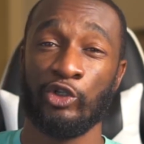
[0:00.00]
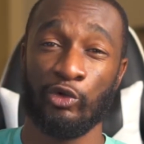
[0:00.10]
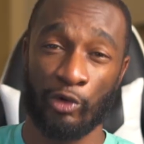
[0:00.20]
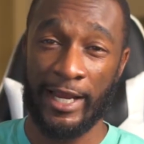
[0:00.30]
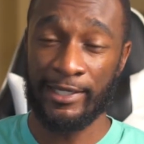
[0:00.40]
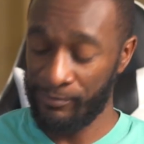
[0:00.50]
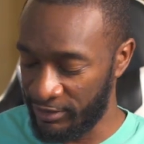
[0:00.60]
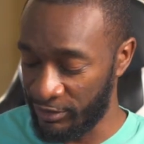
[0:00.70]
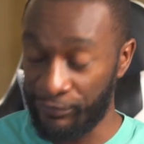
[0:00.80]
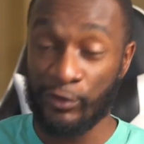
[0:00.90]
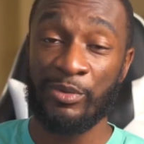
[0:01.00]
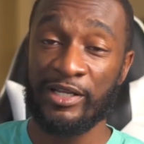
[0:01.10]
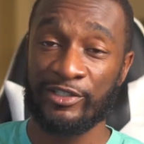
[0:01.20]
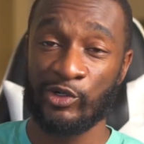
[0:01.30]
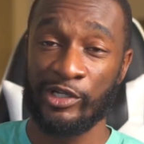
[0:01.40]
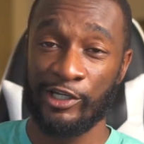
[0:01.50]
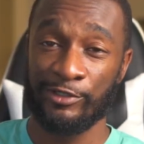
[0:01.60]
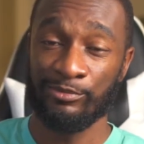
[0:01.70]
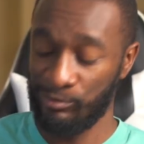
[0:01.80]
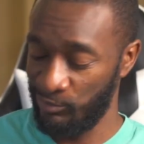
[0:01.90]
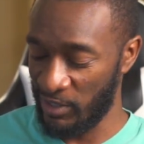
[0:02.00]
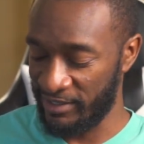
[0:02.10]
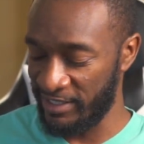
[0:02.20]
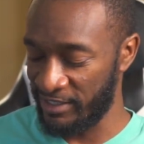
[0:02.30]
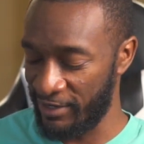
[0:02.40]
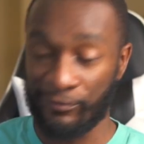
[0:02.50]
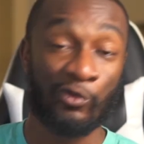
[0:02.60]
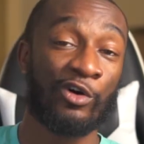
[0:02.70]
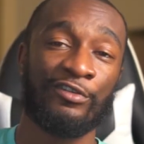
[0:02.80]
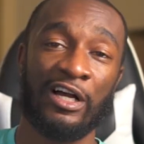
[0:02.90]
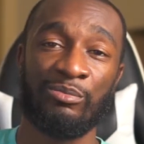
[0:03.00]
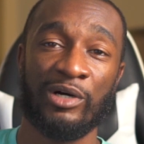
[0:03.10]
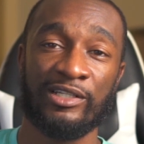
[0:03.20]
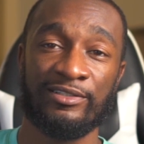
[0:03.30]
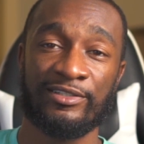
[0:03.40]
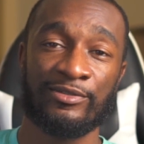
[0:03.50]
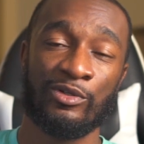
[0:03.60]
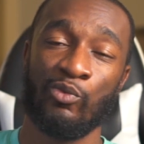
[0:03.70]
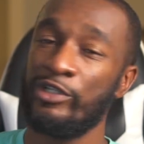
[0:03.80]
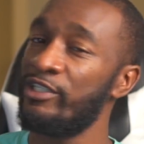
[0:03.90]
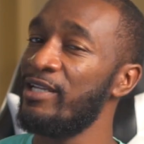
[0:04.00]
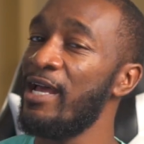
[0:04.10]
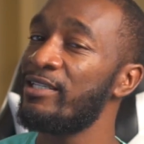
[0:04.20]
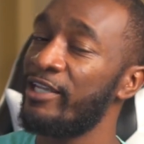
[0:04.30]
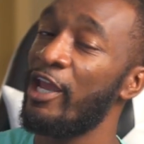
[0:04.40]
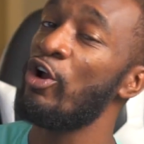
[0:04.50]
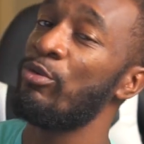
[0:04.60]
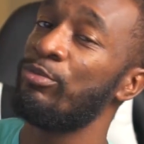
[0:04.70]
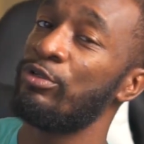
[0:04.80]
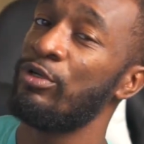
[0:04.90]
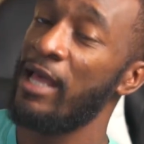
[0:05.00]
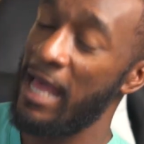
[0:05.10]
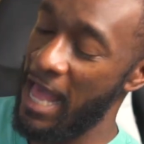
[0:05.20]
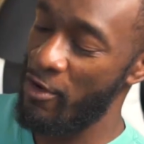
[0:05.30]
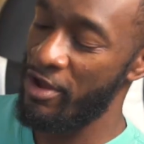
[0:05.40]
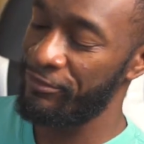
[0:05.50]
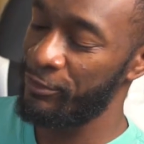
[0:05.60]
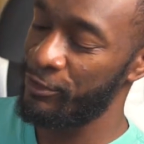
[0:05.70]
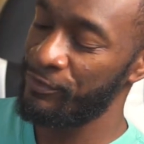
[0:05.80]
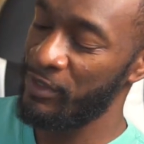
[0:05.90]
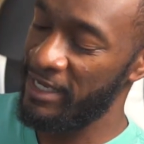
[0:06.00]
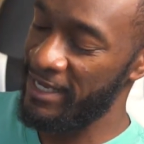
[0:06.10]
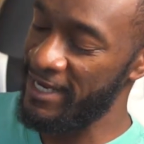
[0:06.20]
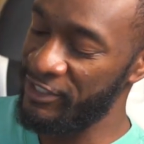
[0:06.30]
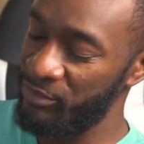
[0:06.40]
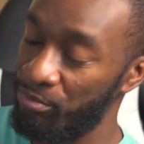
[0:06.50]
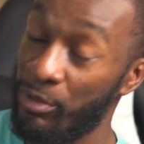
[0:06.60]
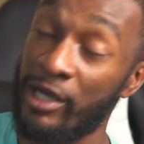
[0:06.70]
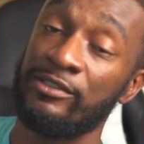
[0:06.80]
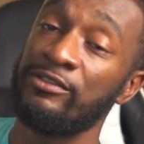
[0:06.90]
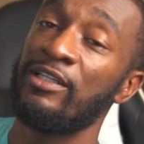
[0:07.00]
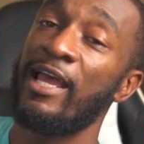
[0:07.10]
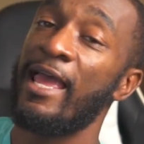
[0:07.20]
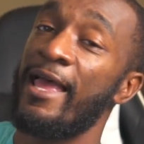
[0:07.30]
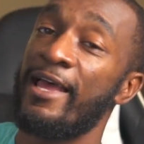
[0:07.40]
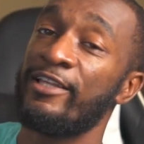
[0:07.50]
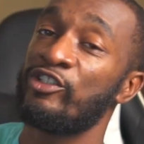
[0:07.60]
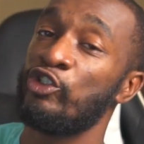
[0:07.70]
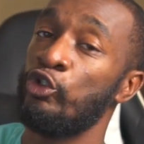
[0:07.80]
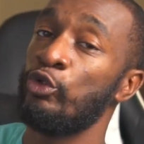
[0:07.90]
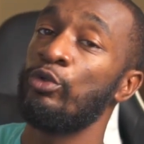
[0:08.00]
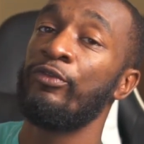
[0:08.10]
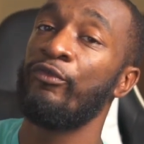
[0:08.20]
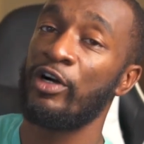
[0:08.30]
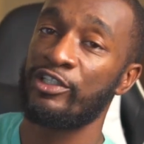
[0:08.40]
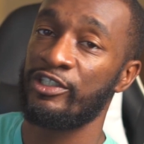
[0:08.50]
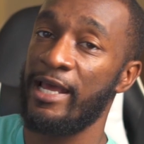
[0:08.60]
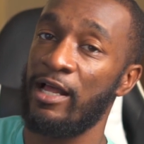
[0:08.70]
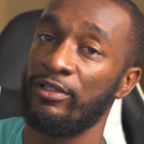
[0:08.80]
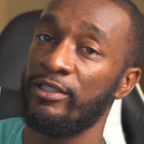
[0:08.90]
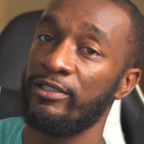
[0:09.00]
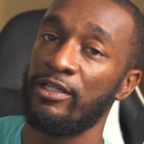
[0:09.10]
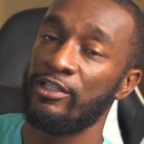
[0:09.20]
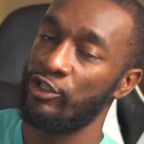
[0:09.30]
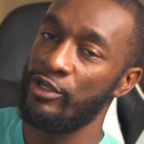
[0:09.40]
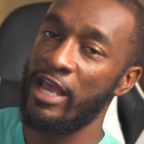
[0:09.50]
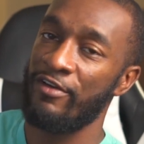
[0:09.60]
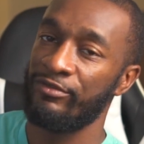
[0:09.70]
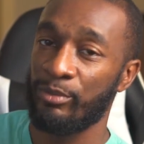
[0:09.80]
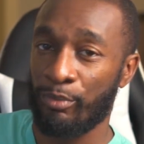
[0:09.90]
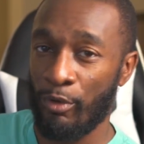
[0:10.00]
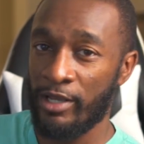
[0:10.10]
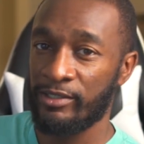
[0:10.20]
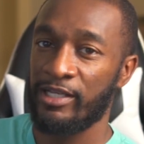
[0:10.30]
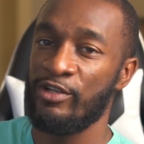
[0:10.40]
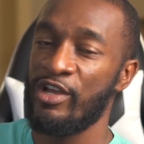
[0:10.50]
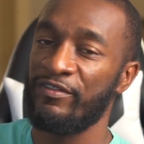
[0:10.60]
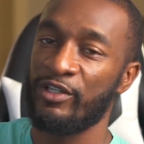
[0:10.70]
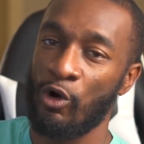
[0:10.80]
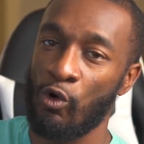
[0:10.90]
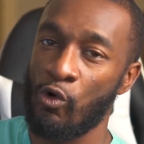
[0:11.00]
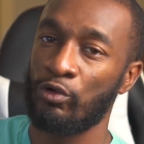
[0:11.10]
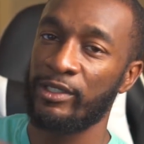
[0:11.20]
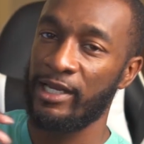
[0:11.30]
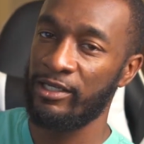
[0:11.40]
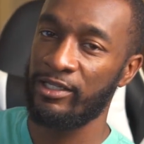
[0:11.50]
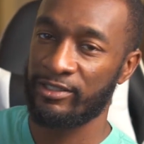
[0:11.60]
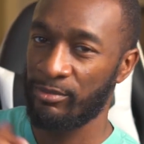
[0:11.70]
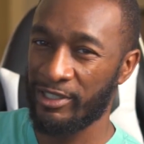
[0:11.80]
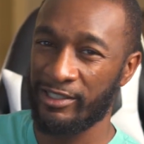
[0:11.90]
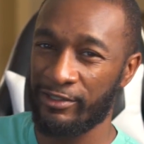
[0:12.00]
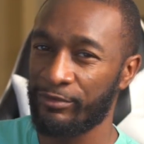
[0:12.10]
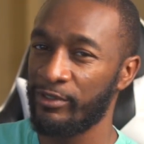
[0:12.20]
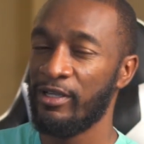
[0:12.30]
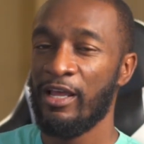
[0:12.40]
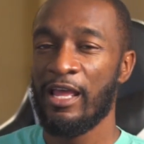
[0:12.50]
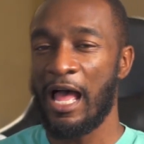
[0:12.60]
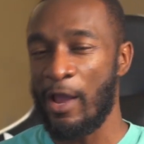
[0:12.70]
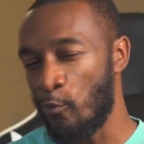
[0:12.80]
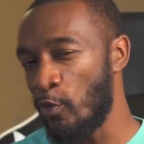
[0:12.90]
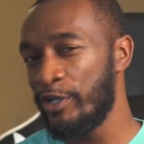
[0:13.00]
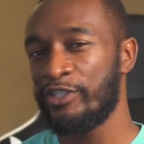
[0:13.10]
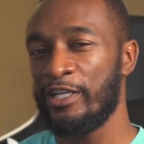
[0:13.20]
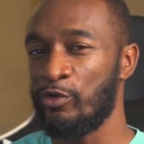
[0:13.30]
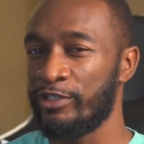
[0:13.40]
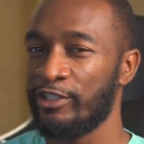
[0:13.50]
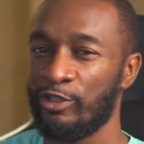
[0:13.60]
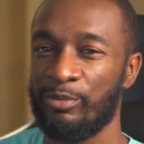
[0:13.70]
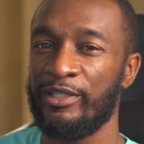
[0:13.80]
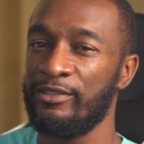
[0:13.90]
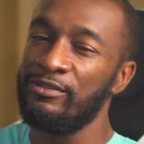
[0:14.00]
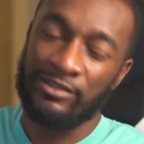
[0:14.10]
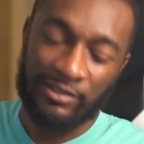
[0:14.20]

great. There's a few buttons on here. I think it's like 4 or 5 buttons, which is not terrible. However, each button has dual functionality. So you have the press and you have the hold, and it does something different. I wish it was a little bit,